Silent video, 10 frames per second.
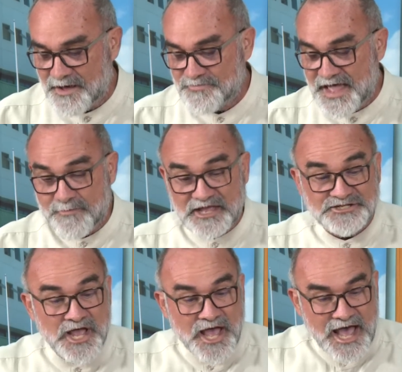
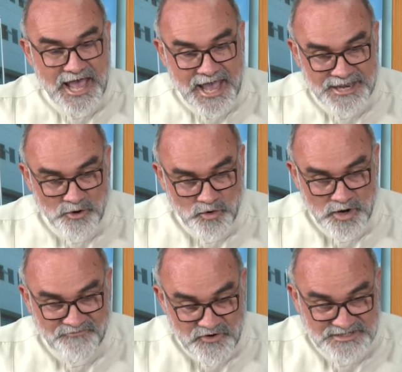damaged. I
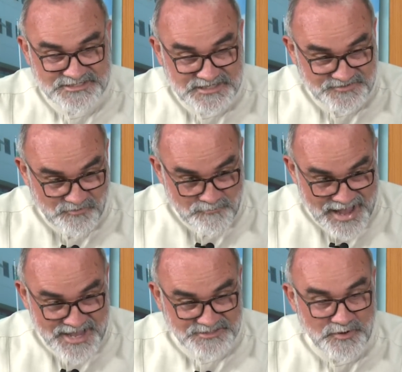know, for instance, from
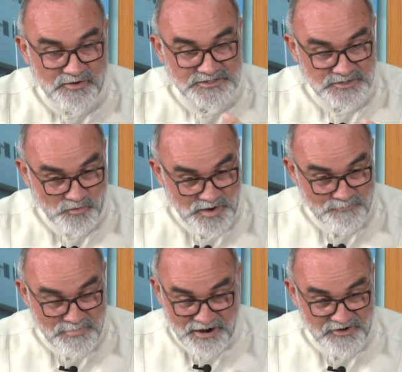my experience, we
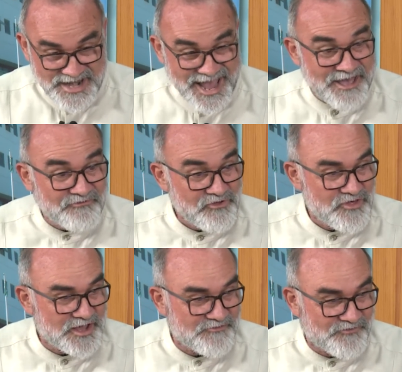buried
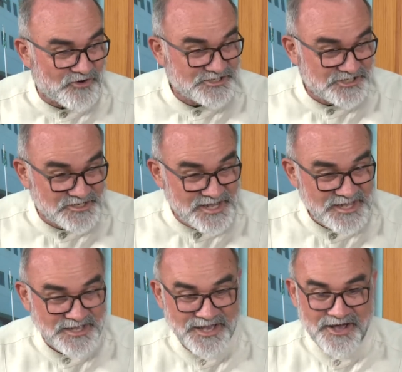everything at Fort Shirley,
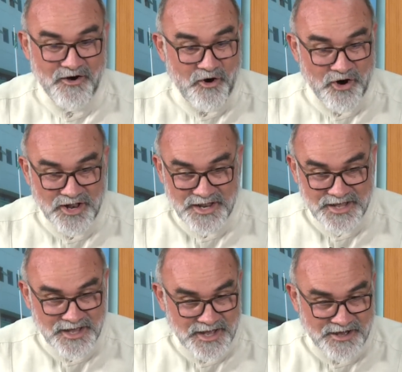all
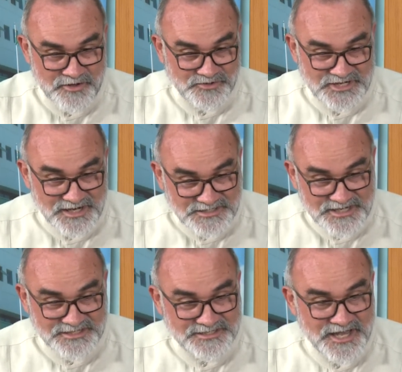the
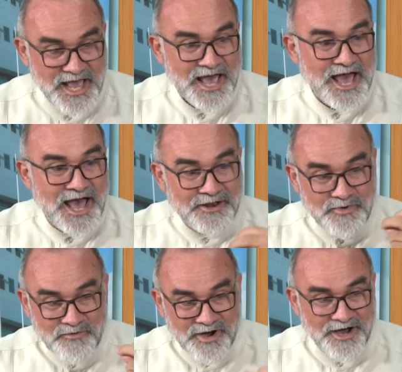utilities, and
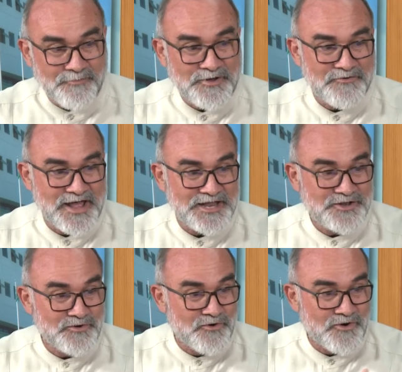we were up and ready
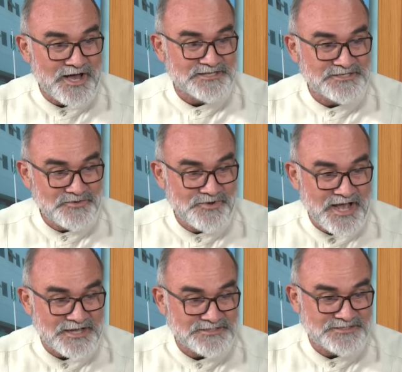to go as soon
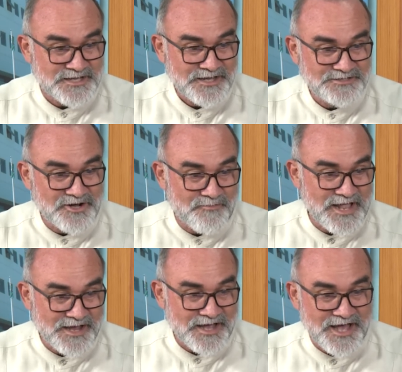as
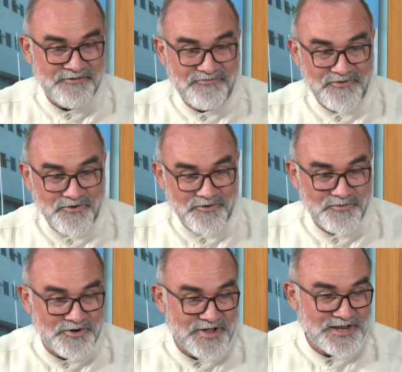Domlec and Flo
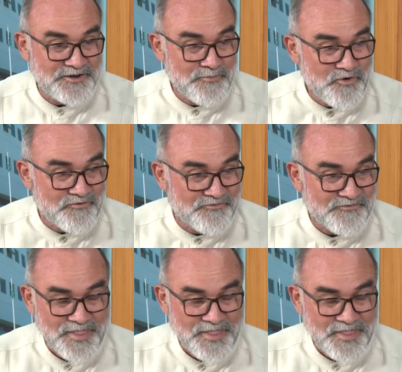were ready to move.